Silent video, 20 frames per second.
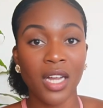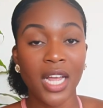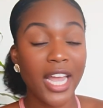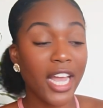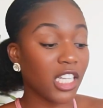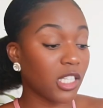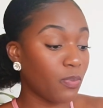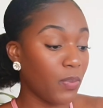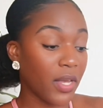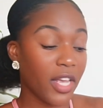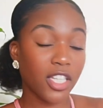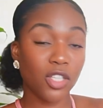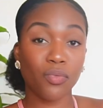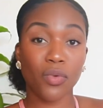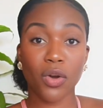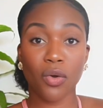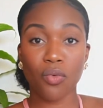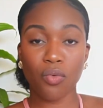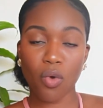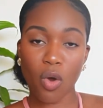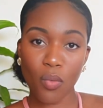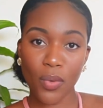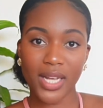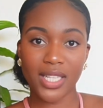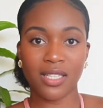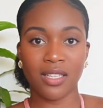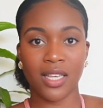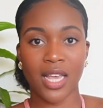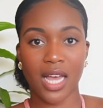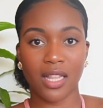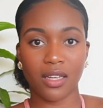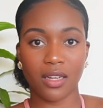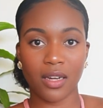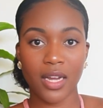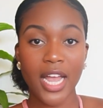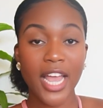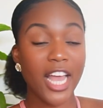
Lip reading: It's because we're growing together.